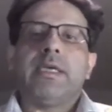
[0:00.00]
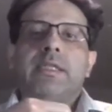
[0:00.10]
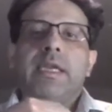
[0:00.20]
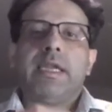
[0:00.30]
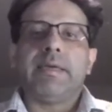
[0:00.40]
the
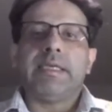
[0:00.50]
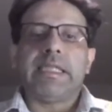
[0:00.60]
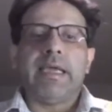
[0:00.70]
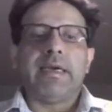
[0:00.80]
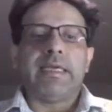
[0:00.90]
database
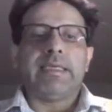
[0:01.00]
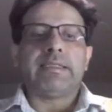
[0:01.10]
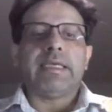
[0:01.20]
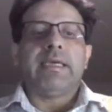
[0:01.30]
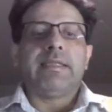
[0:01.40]
layer is
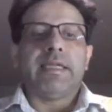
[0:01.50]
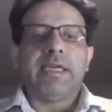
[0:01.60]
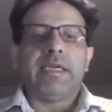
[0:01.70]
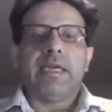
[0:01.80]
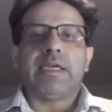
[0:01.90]
that
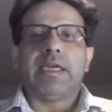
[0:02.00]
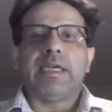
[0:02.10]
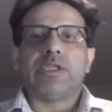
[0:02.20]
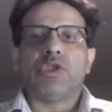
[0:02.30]
it